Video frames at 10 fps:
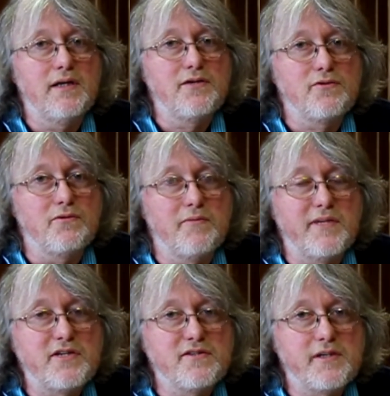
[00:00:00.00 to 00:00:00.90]
So the
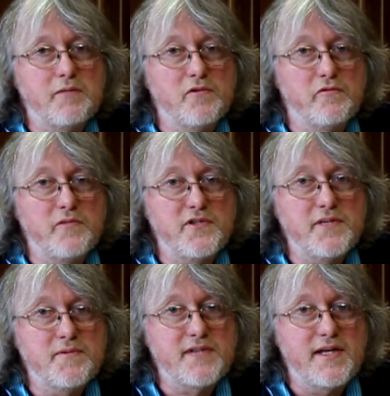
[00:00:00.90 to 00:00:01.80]
mission statement of the
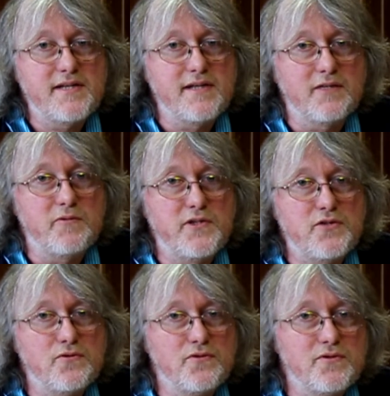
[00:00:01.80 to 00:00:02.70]
museum says that we
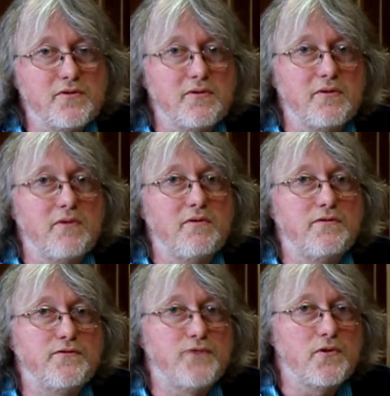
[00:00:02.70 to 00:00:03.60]
should
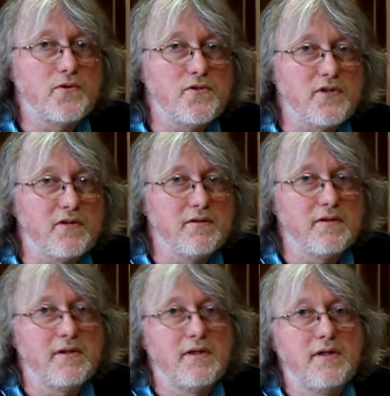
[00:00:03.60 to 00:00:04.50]
focus on
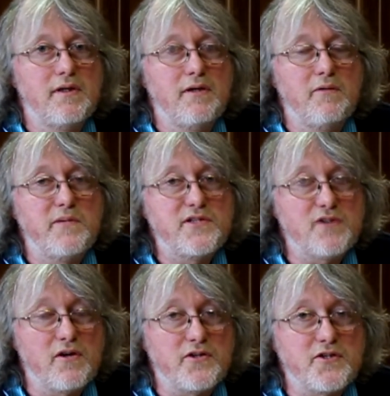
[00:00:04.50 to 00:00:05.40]

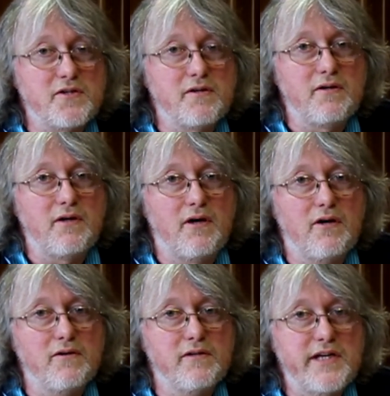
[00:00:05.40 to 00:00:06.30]
research
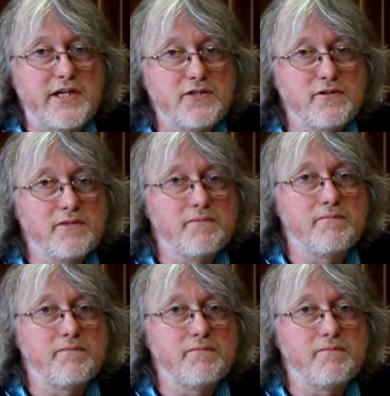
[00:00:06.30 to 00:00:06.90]
on nature